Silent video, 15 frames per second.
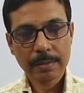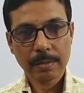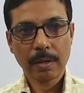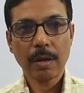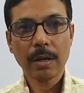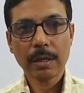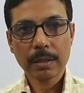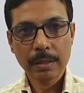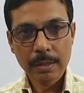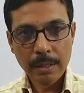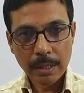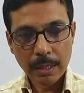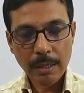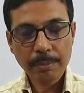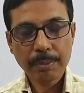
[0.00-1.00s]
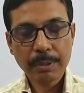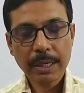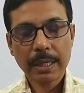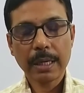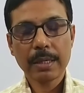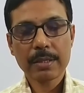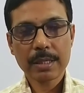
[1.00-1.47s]
or if a
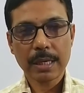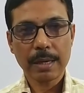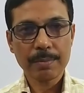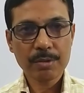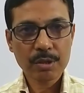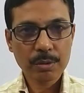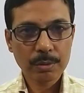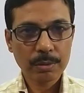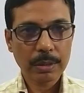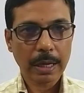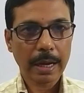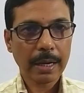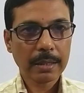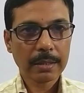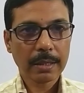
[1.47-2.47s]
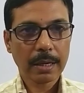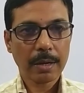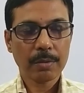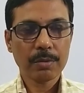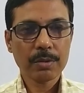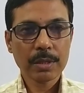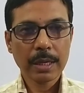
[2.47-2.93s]
guest comes to that
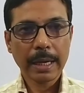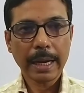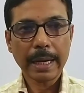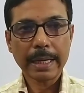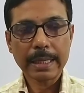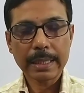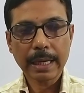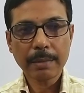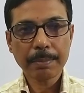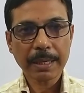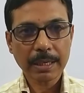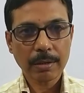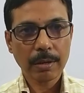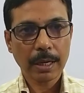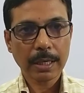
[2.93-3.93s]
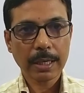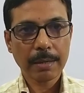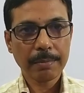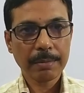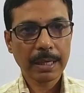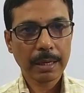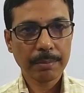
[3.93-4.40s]
house and in that particular
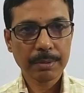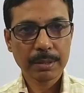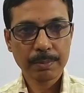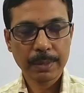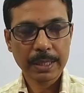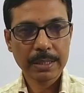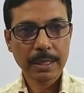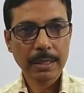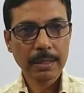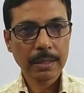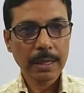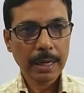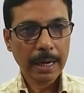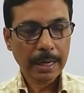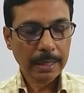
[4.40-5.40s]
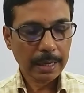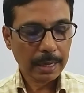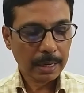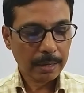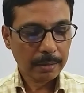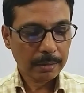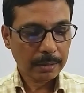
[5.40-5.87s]
time guest is present at
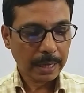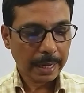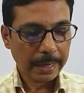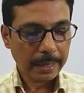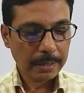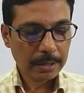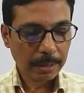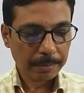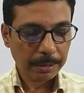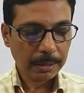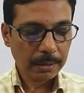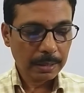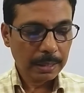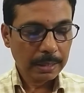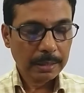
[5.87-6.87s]
the dining table,